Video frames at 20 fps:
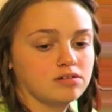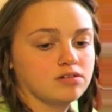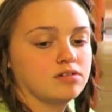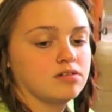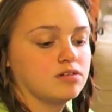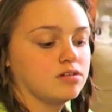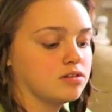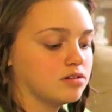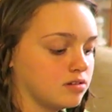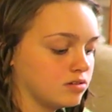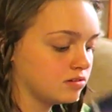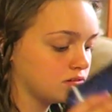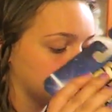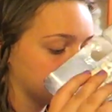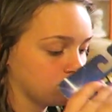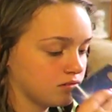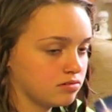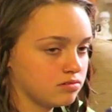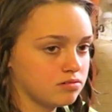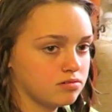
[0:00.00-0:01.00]

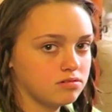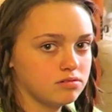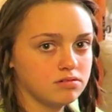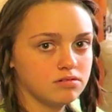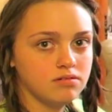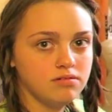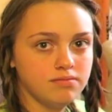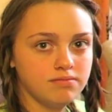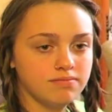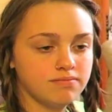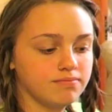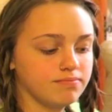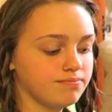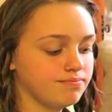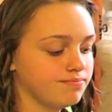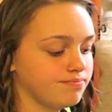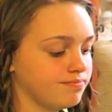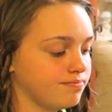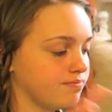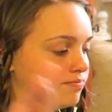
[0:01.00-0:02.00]

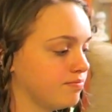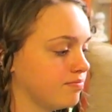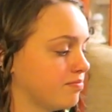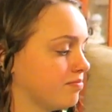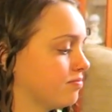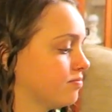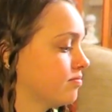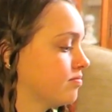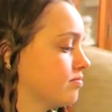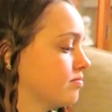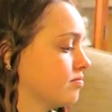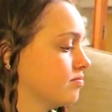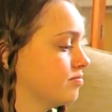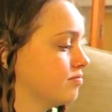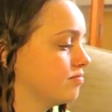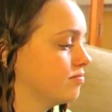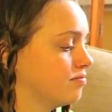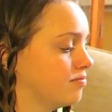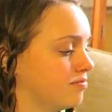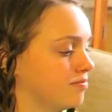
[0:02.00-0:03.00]

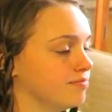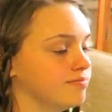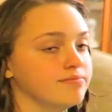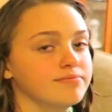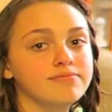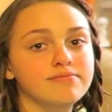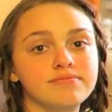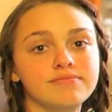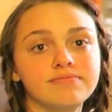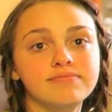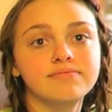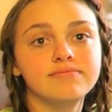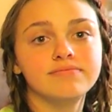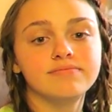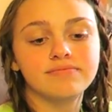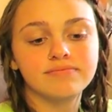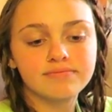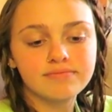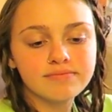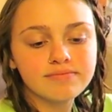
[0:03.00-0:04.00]

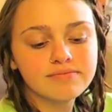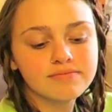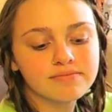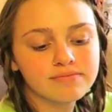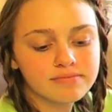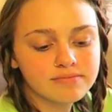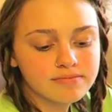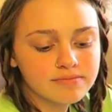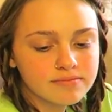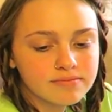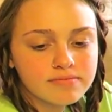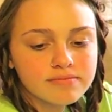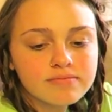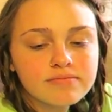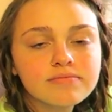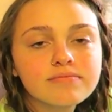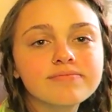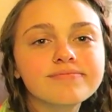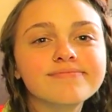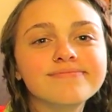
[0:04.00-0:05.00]

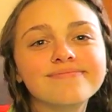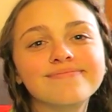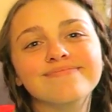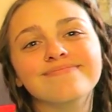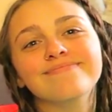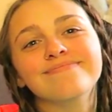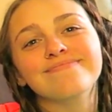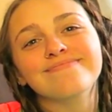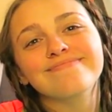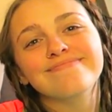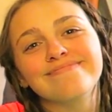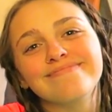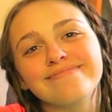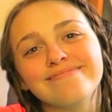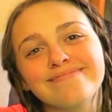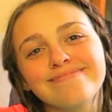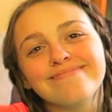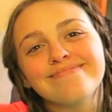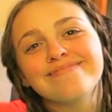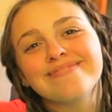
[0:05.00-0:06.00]

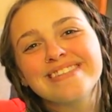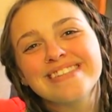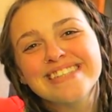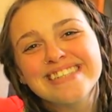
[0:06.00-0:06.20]
No words are spoken by the person on screen.